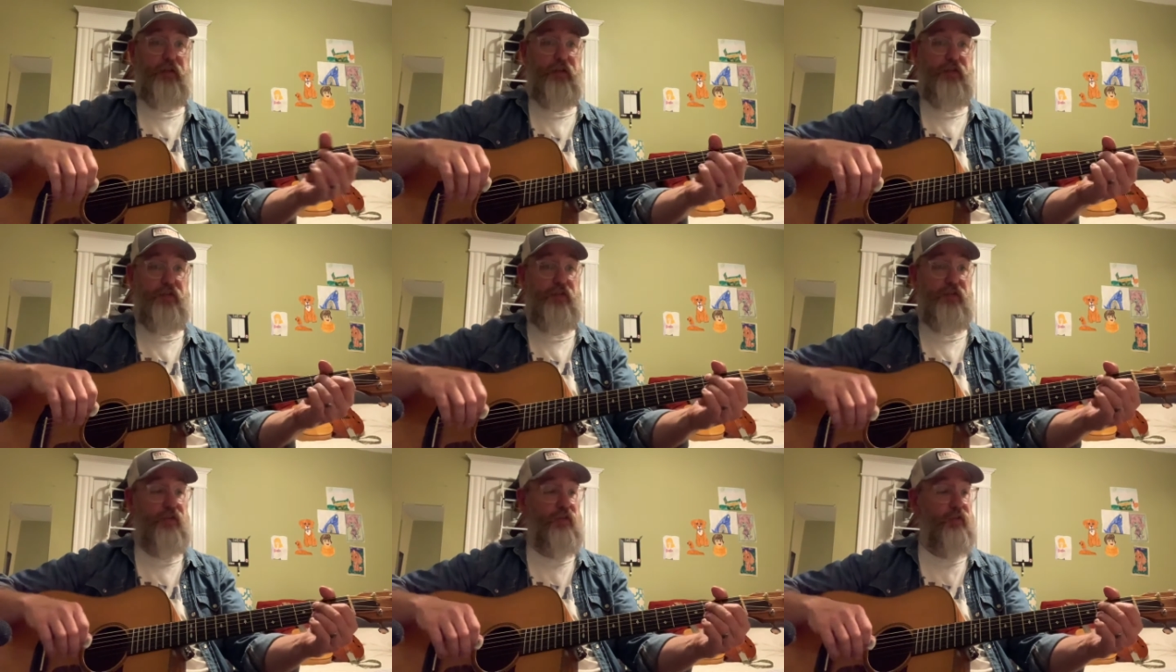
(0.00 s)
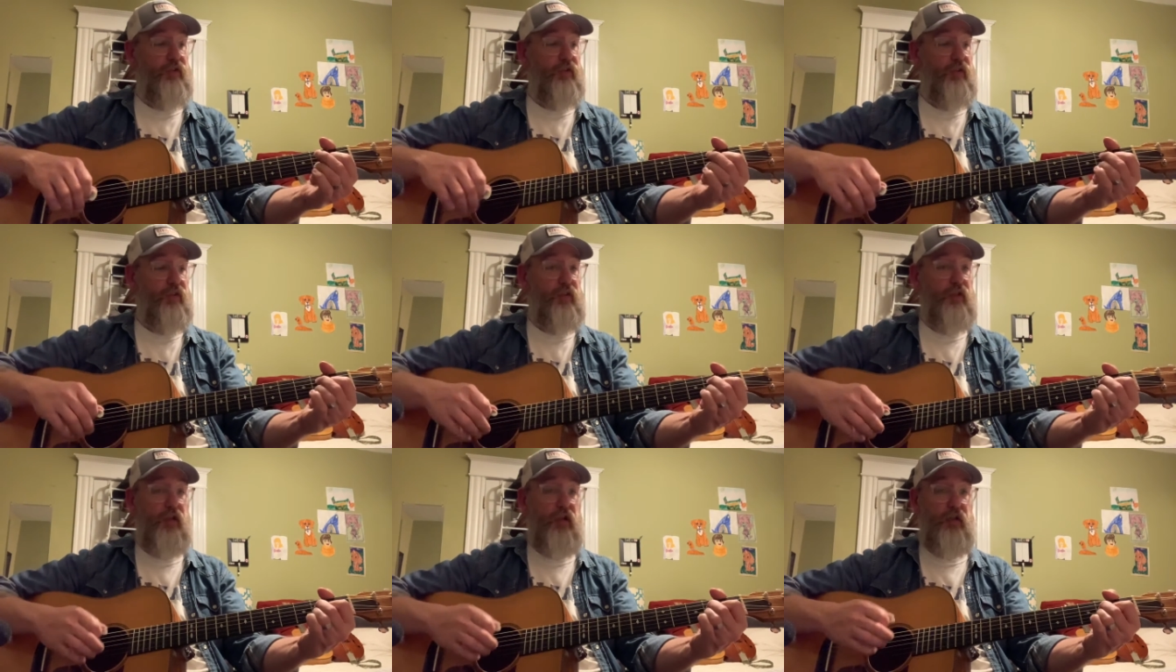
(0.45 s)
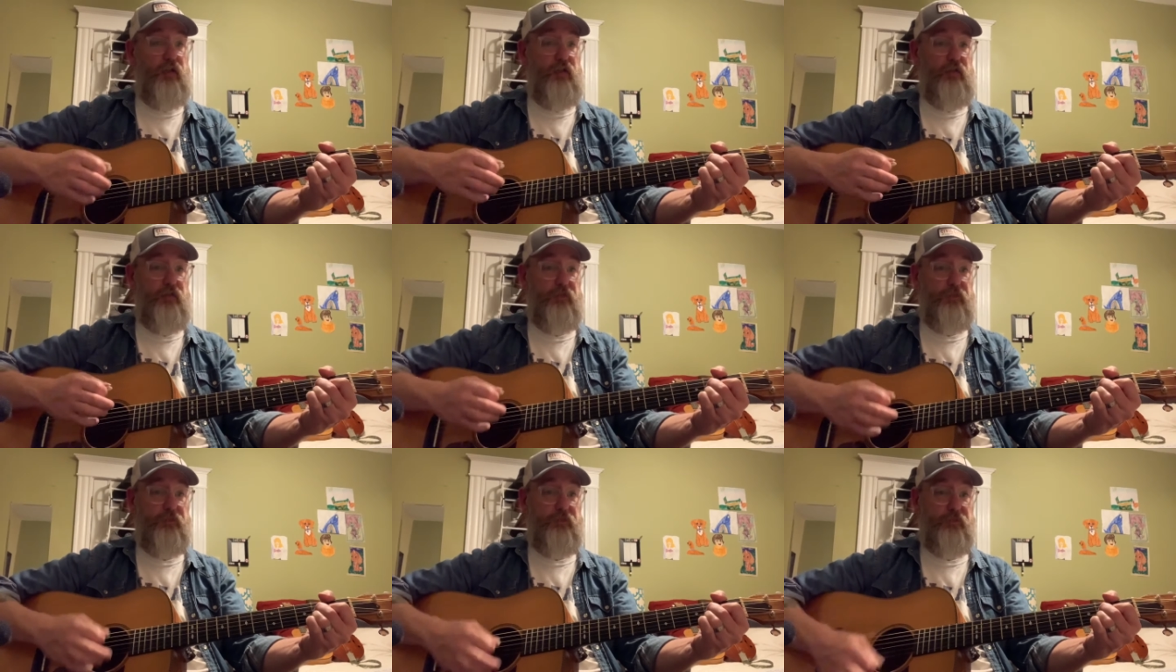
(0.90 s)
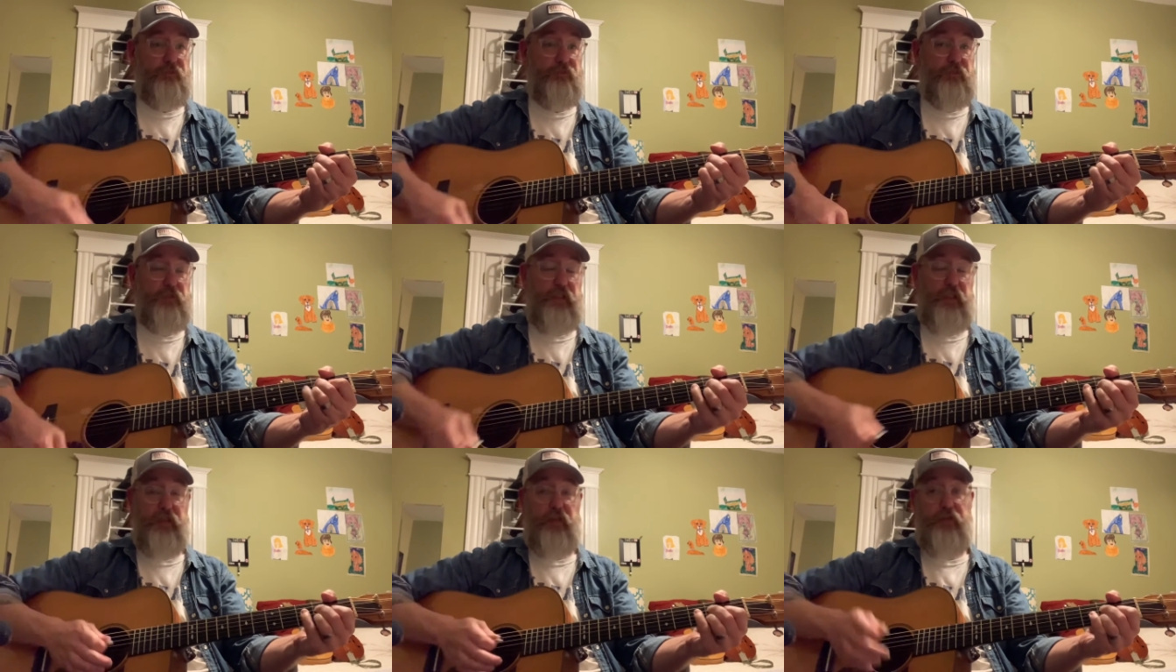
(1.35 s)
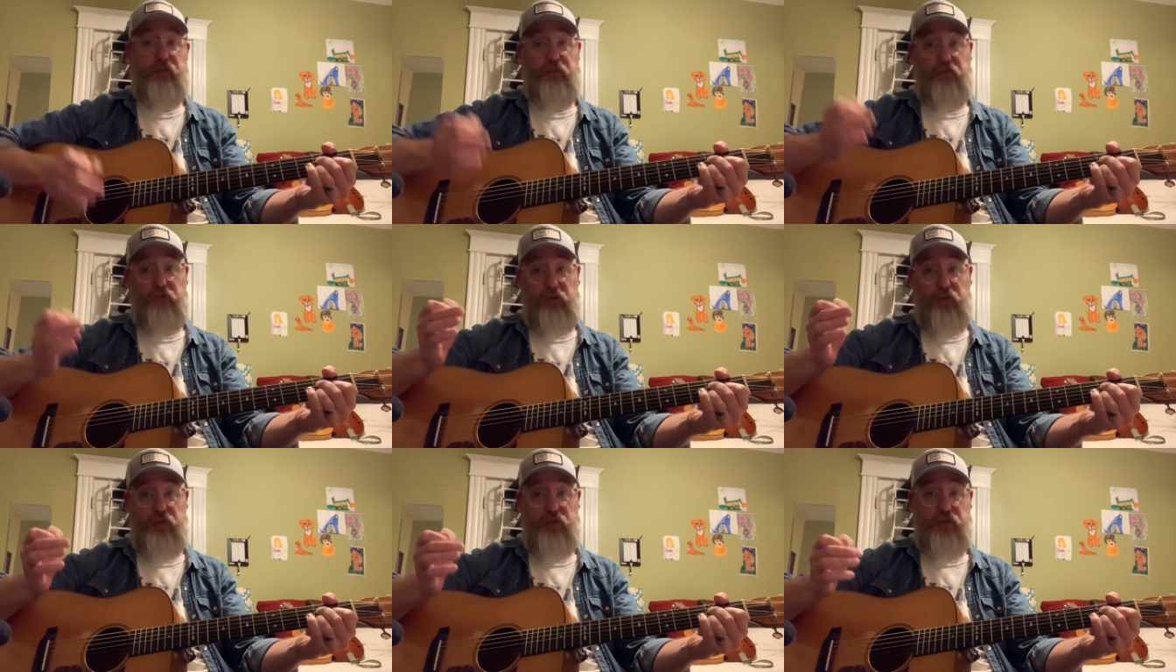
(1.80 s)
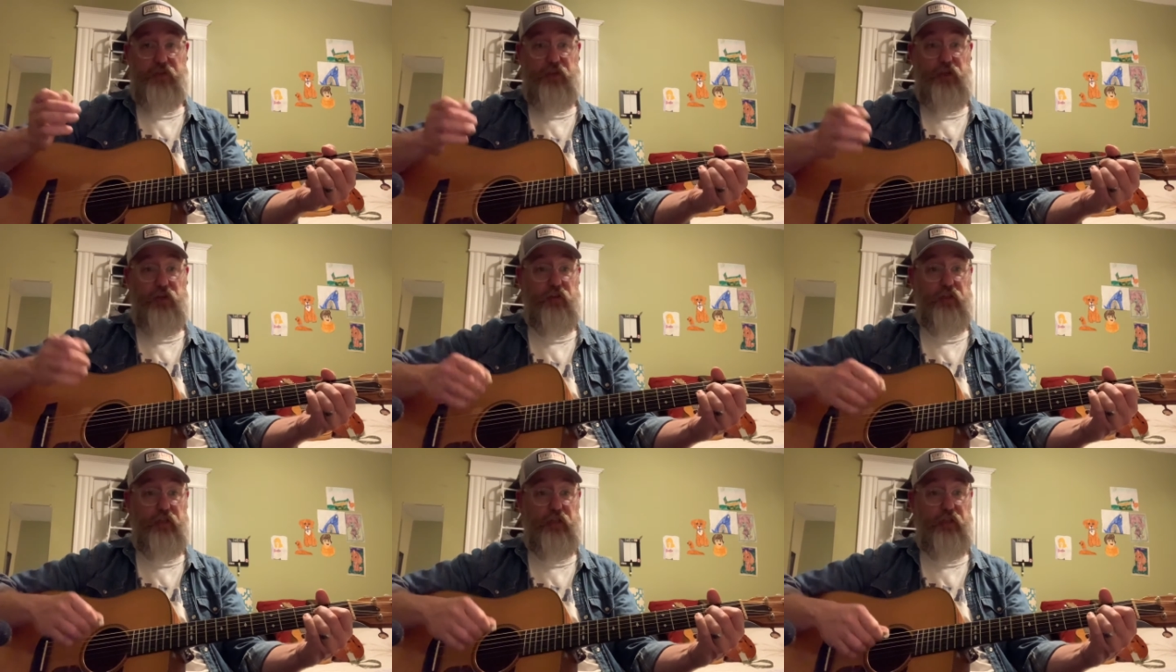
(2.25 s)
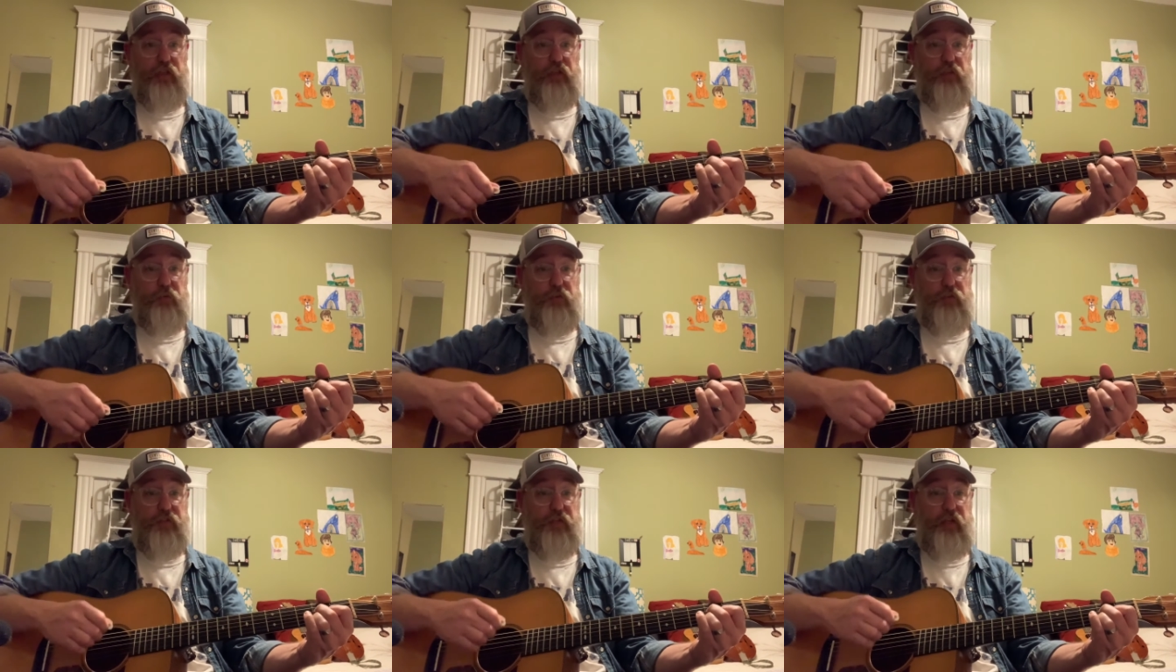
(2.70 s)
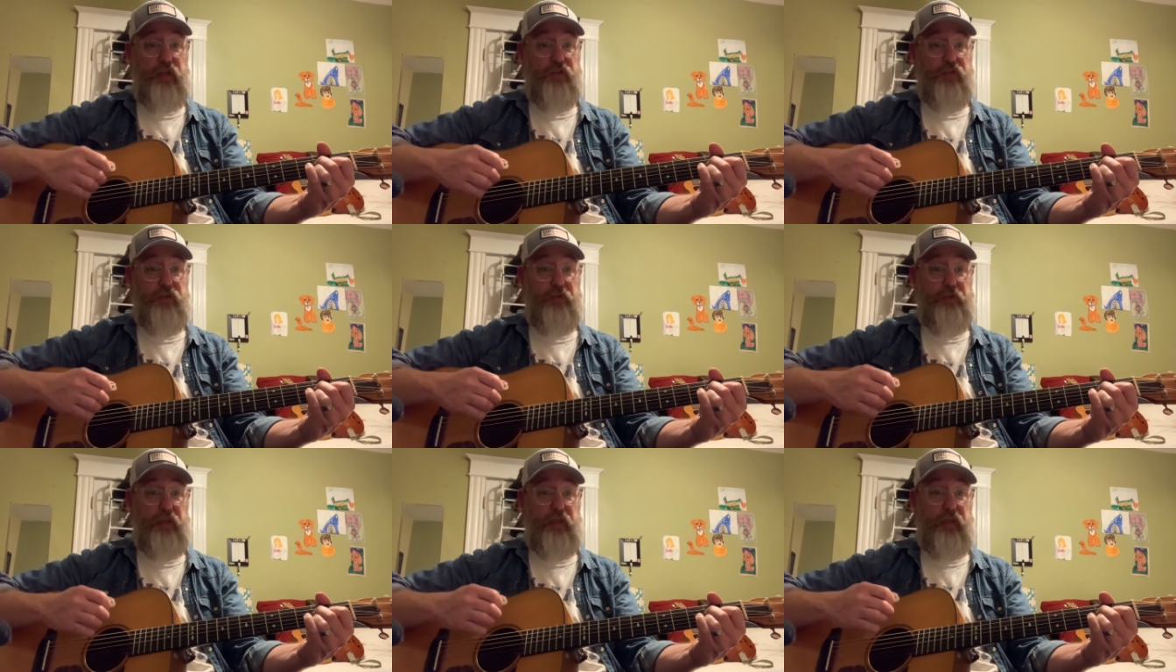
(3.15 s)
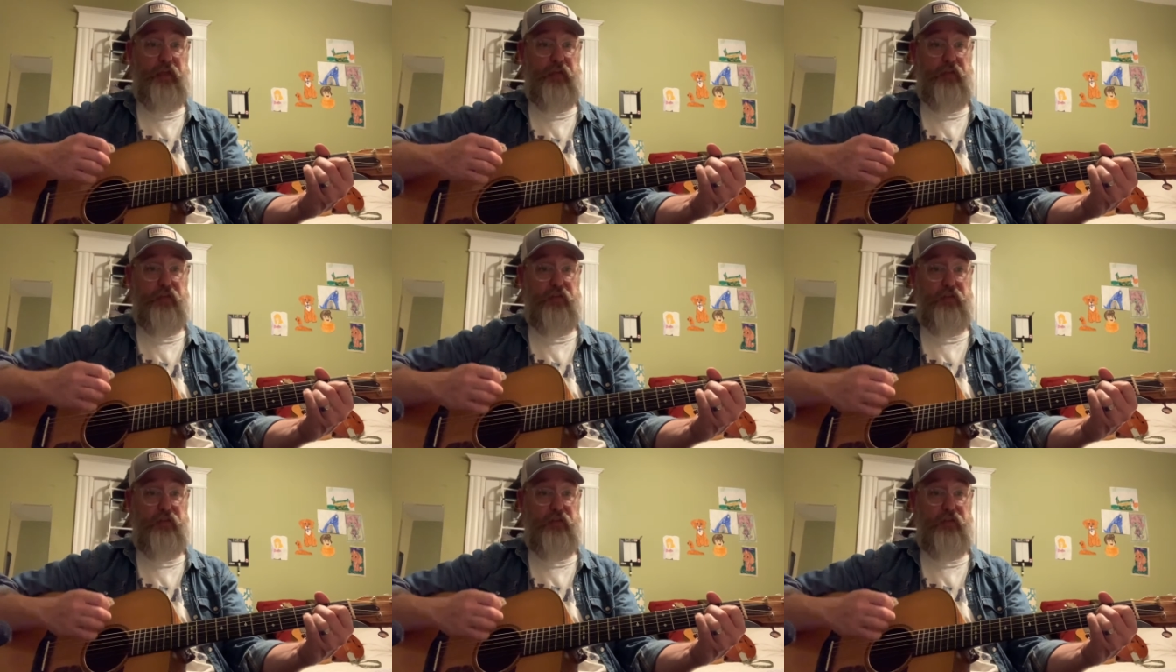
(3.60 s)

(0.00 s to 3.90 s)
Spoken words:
So you could go very slowly. It would sound something like.